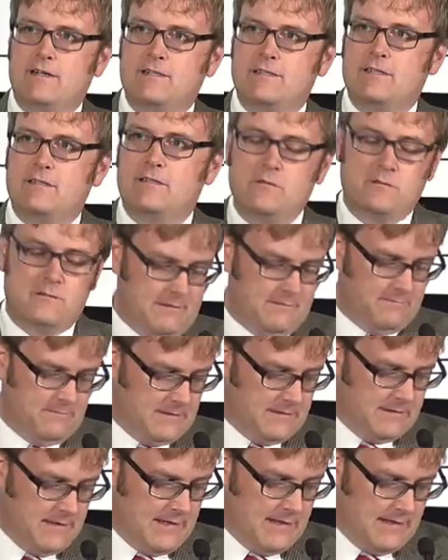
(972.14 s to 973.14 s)
Constitution
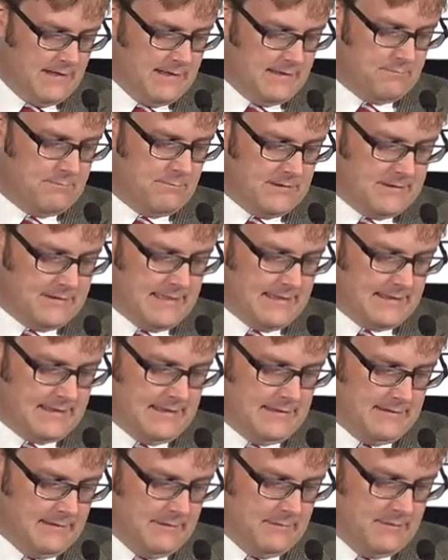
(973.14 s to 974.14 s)
for not
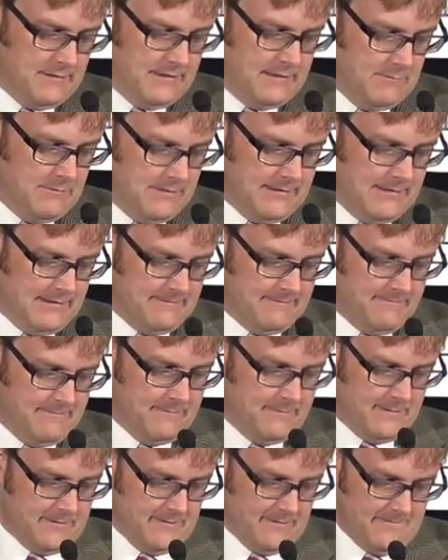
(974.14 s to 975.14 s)
protecting liberty with enough
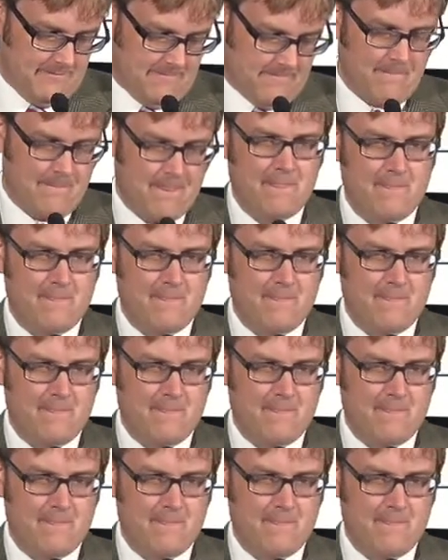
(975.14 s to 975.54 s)
vigor